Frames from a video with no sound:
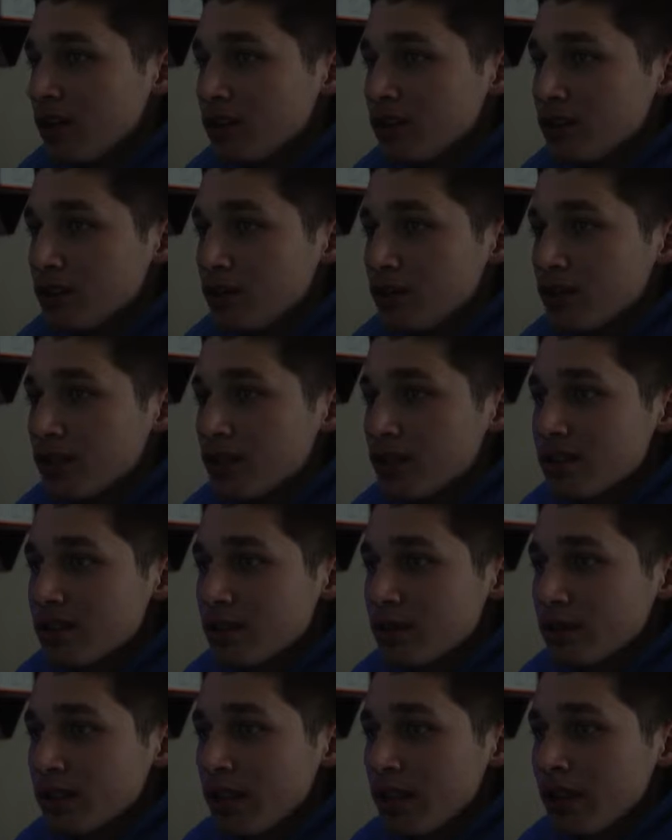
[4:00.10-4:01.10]
So we're just gonna see
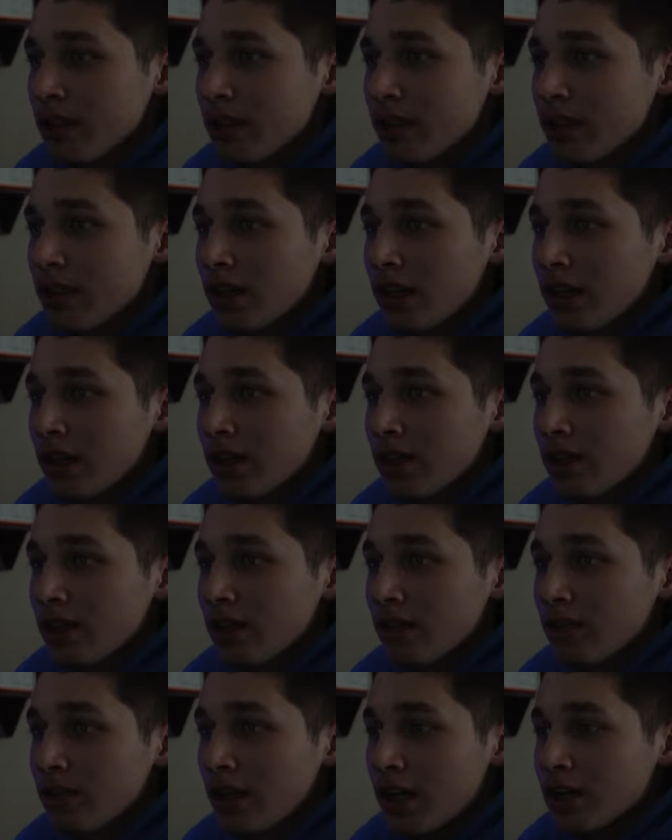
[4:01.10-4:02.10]
what they look like
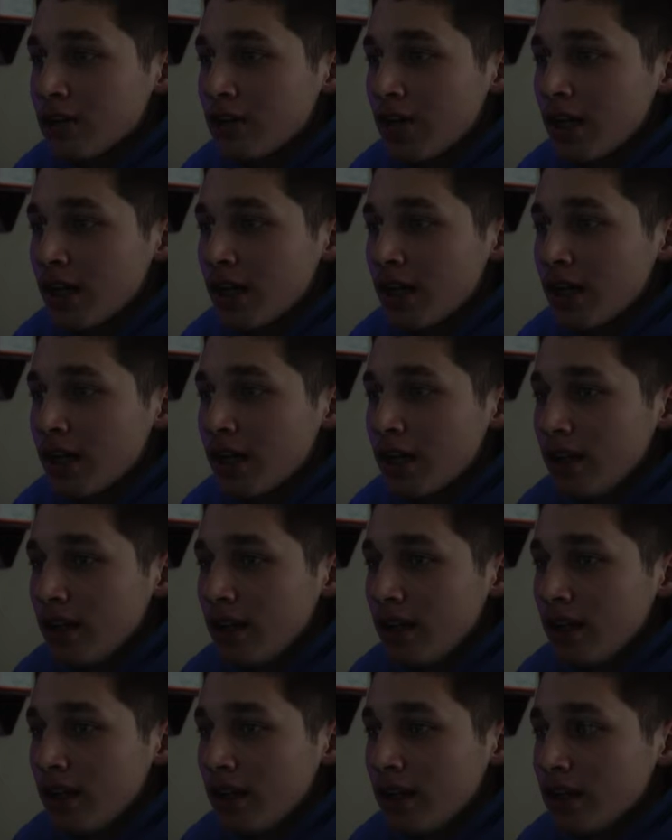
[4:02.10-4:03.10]
when I drag it.
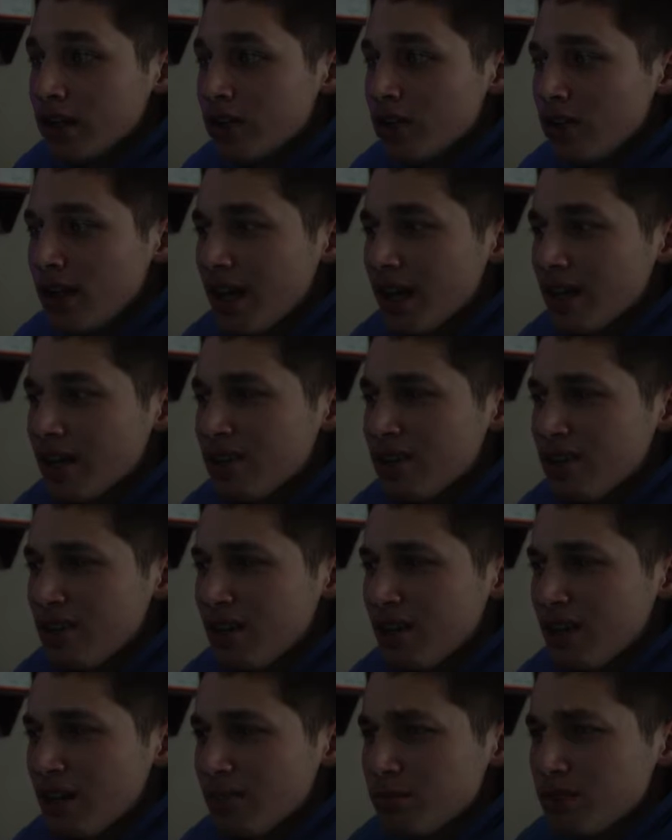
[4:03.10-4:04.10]
So yeah, let's turn
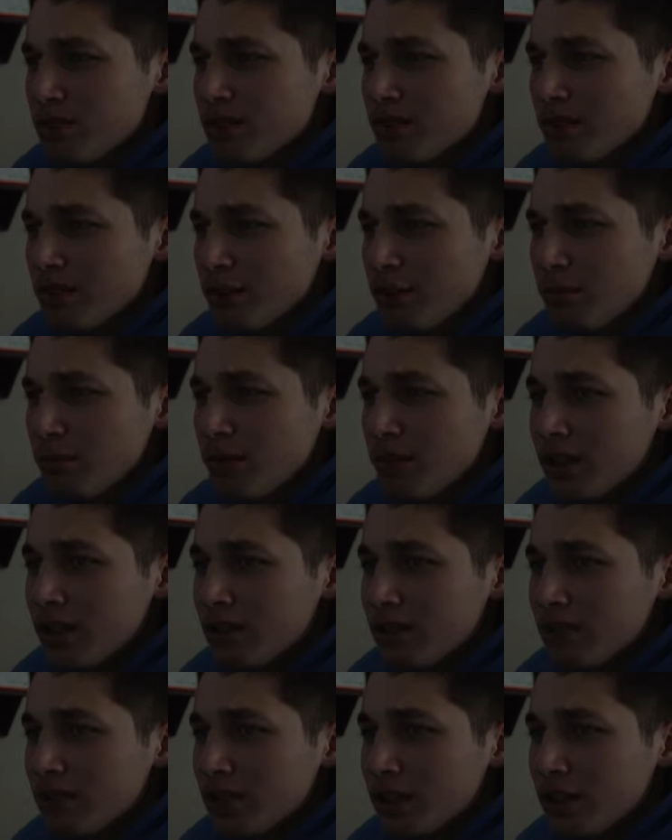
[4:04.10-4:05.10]
it up just a little bit,
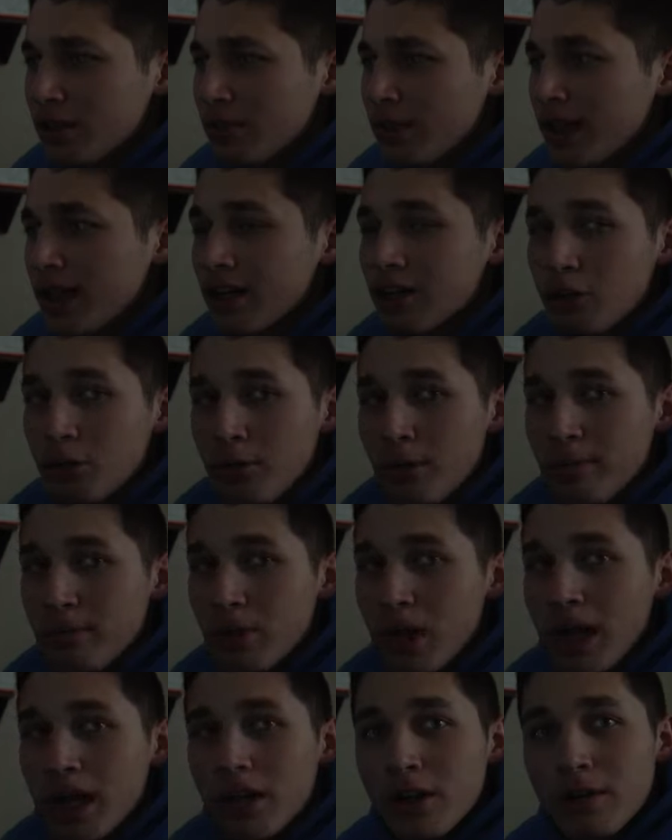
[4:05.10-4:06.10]
make it a little bit
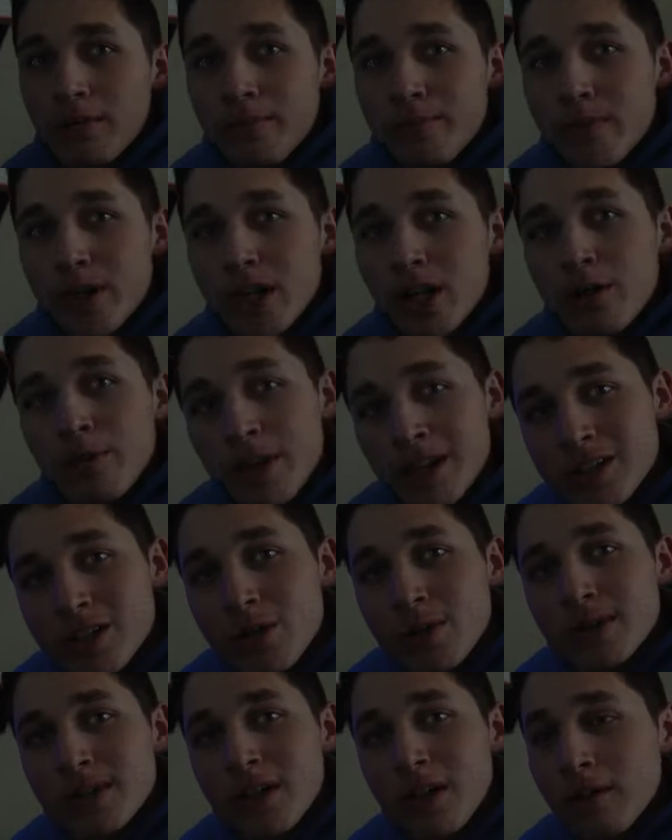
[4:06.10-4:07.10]
brighter, that's
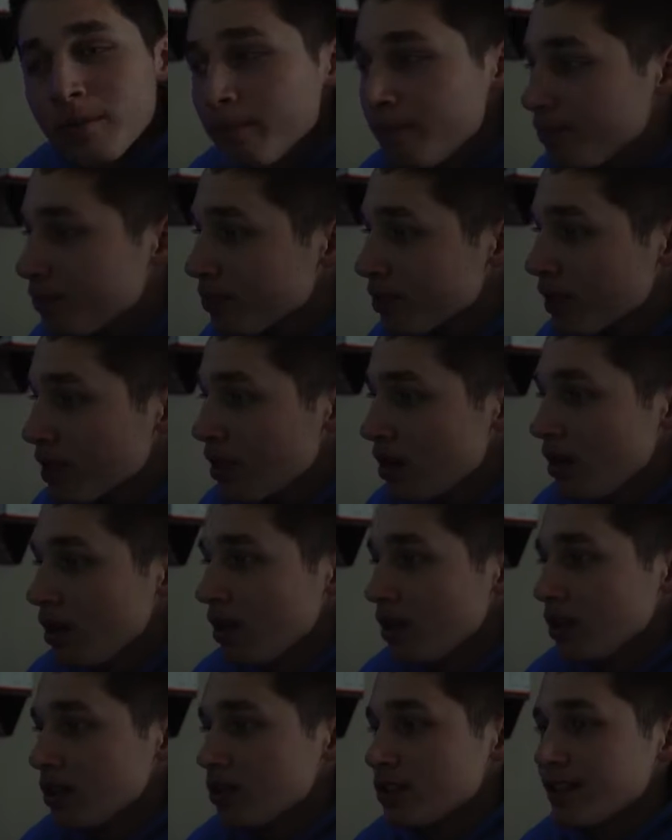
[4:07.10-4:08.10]
always good.
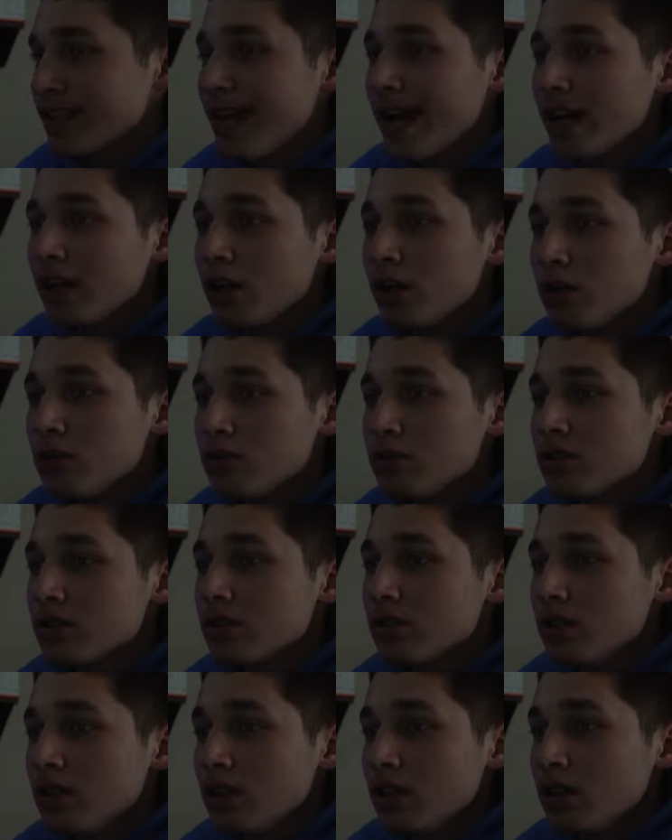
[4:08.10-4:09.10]

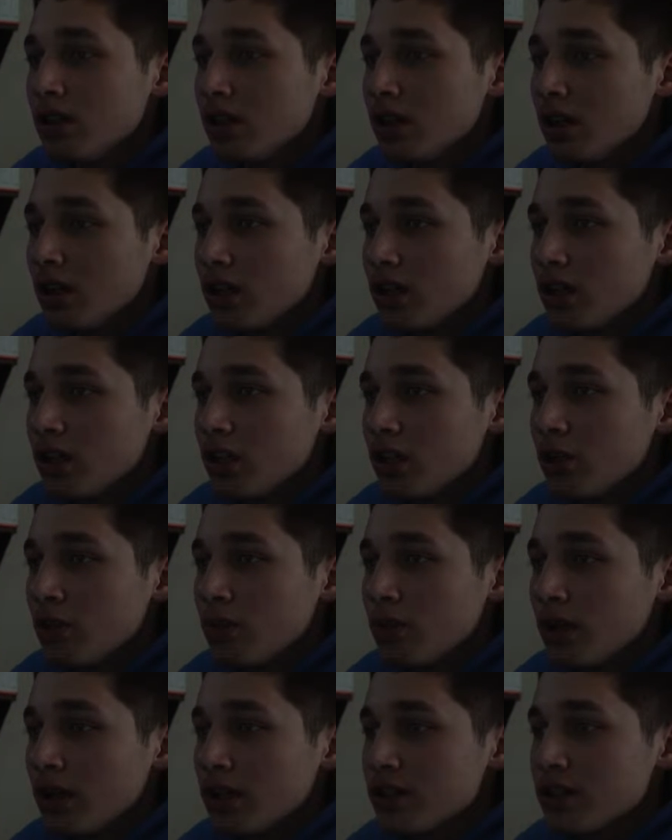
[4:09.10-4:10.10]
Shadows, you don't
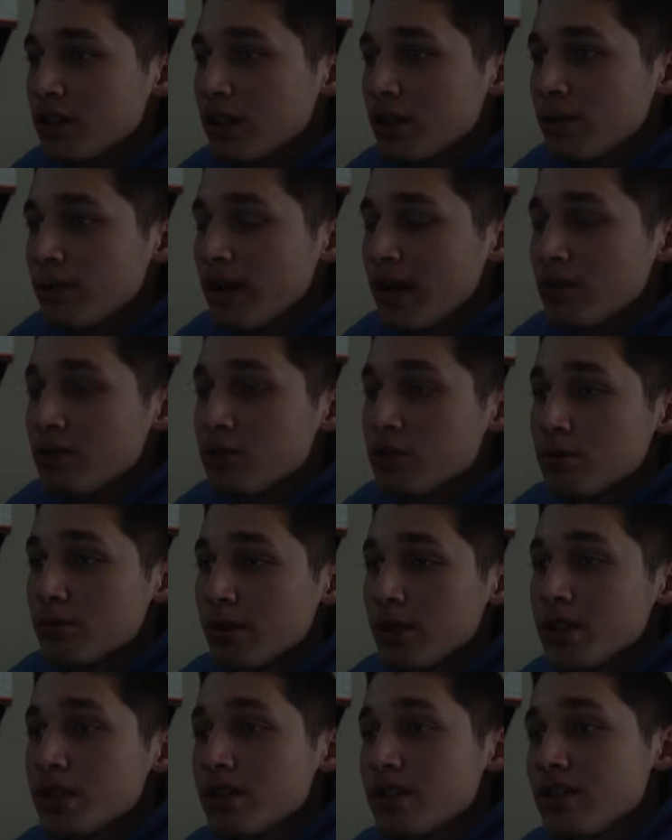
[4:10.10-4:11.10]
want to turn them down too
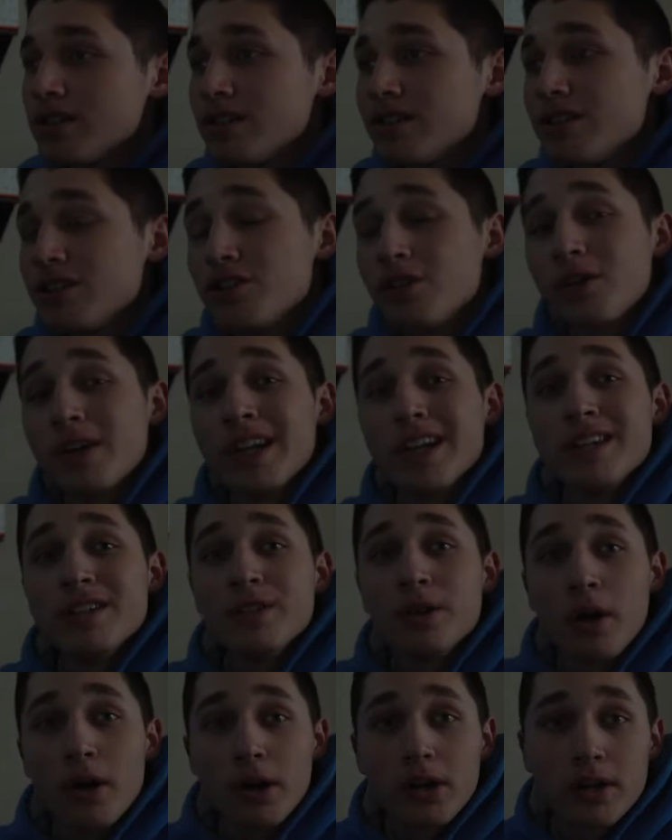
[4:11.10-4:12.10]
much because this is already a
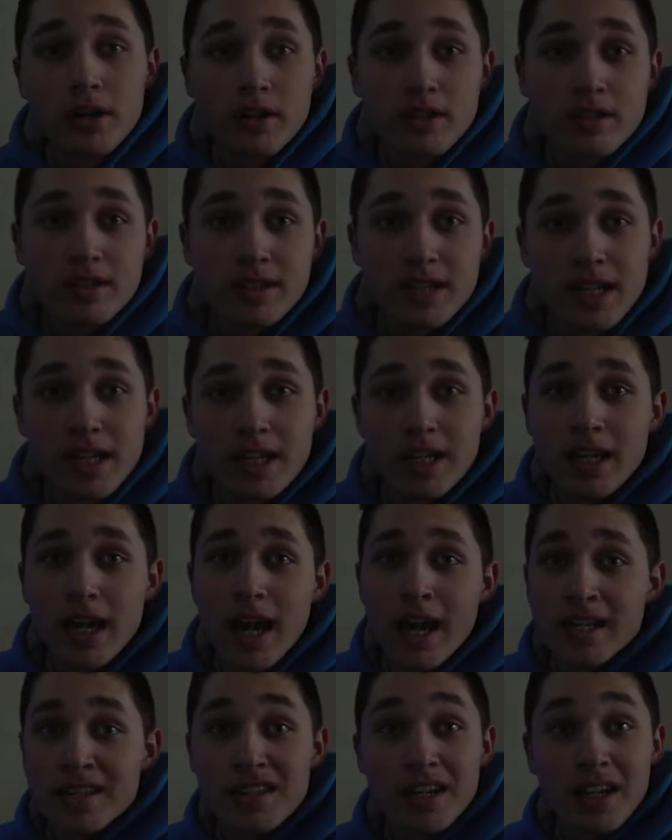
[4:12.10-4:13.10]
dark scene
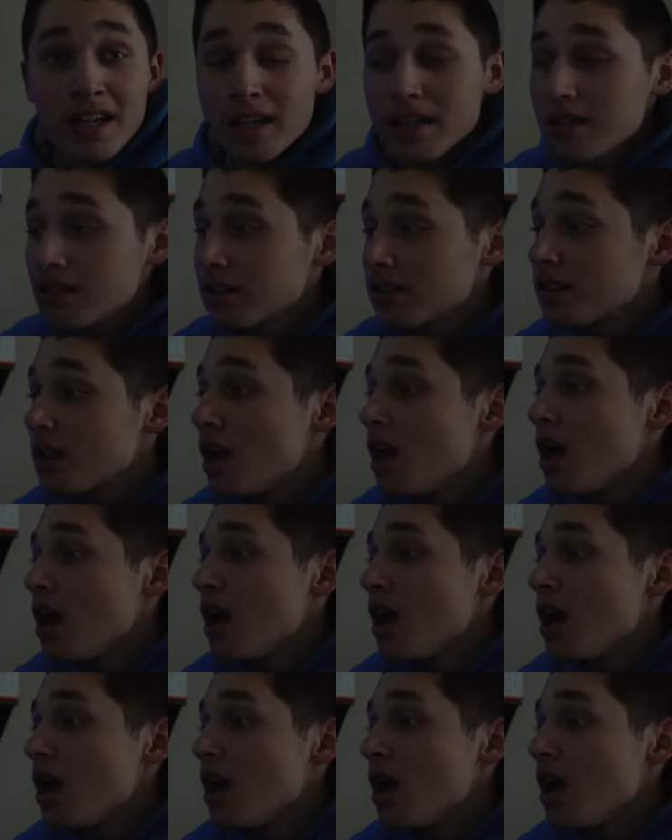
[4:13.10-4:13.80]
as it is.